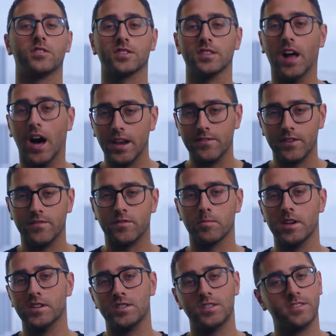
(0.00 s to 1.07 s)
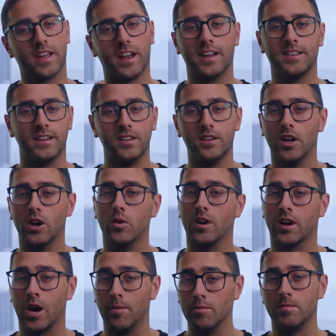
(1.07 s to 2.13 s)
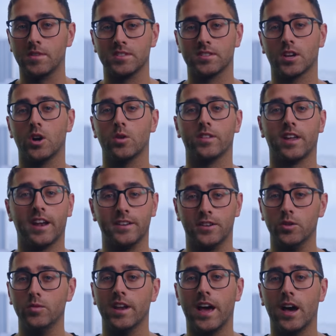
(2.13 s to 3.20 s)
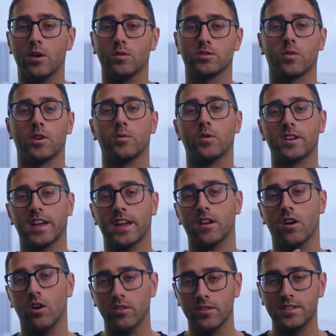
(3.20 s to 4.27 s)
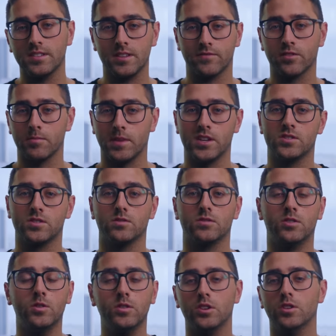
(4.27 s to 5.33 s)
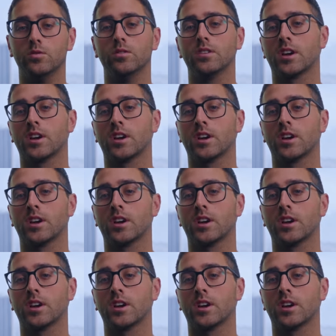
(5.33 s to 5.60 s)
There's a lot of information that I didn't know a couple months ago that I do now, so I want to get all this information to you